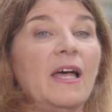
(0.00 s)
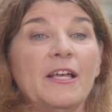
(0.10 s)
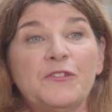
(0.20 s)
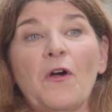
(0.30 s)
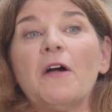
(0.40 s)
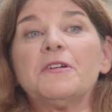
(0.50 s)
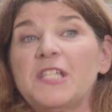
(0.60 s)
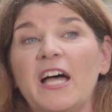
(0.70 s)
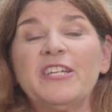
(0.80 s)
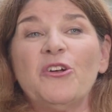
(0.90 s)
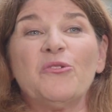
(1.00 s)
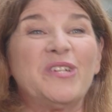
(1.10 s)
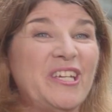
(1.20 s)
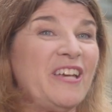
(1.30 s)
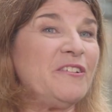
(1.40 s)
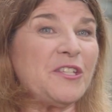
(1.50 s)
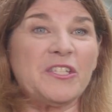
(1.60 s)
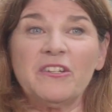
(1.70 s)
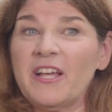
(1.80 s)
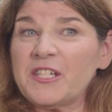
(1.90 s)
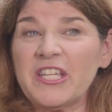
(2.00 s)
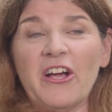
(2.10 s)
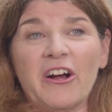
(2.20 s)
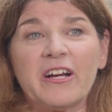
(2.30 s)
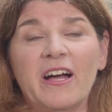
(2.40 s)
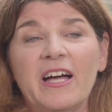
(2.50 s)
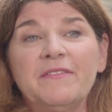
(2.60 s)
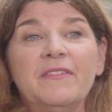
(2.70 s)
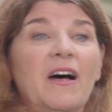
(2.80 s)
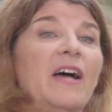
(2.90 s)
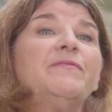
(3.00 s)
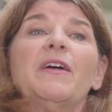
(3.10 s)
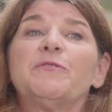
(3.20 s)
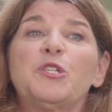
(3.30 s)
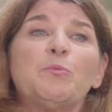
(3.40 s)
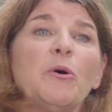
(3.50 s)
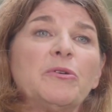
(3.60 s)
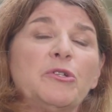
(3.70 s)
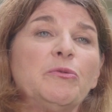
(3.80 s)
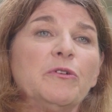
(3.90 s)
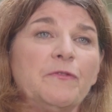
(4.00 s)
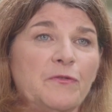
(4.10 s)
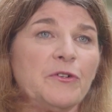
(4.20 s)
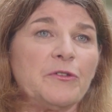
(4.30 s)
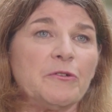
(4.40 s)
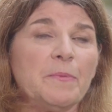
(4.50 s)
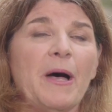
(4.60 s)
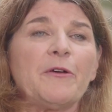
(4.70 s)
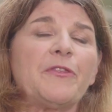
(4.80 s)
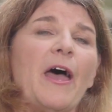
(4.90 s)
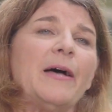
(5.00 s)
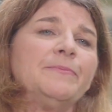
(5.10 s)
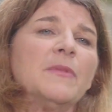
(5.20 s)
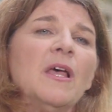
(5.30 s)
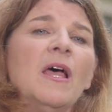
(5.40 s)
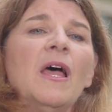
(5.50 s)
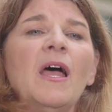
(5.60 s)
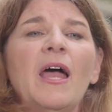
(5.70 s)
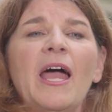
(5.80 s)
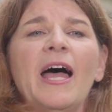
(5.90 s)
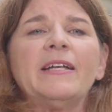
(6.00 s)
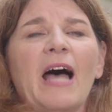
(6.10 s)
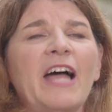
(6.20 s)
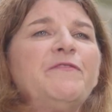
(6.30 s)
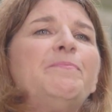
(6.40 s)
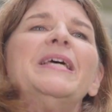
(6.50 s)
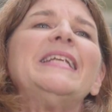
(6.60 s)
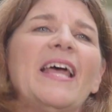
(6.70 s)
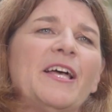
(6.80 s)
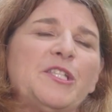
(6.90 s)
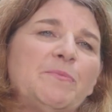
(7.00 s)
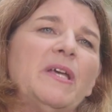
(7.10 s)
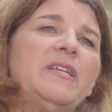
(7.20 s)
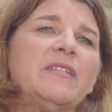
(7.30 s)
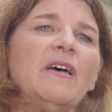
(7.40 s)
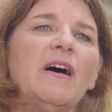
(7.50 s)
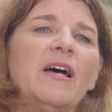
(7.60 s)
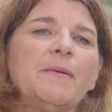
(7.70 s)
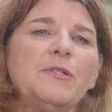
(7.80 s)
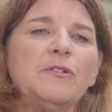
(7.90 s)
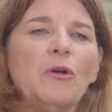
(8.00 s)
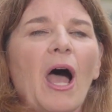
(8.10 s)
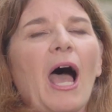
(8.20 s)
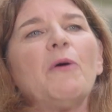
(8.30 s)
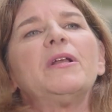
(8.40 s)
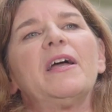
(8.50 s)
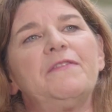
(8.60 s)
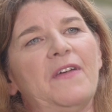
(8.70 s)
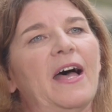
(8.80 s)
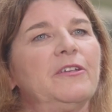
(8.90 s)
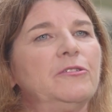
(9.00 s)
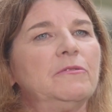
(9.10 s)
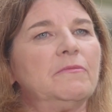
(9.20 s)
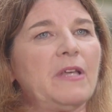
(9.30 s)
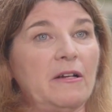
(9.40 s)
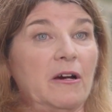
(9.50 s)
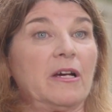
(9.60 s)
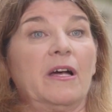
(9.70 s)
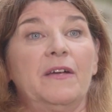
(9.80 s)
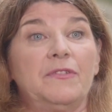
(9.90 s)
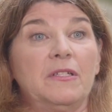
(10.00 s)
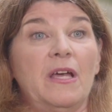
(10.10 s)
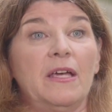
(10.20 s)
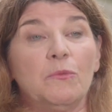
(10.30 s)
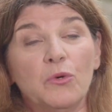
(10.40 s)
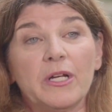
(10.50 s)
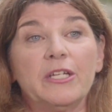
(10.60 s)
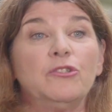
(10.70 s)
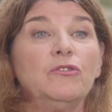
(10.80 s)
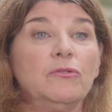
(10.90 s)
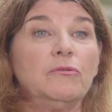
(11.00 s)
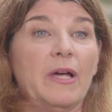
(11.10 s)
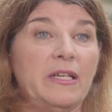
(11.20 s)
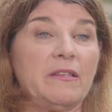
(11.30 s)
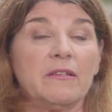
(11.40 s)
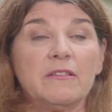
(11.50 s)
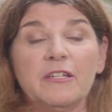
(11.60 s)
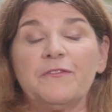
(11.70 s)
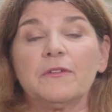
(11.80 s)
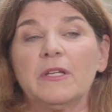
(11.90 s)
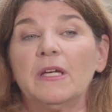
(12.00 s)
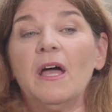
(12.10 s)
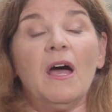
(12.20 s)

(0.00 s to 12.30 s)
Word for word: As far as I know, Gail still has the archive. I've never spoken to her further about that. And I've been asked many times, you know, how would I value that archive today and would I do anything differently?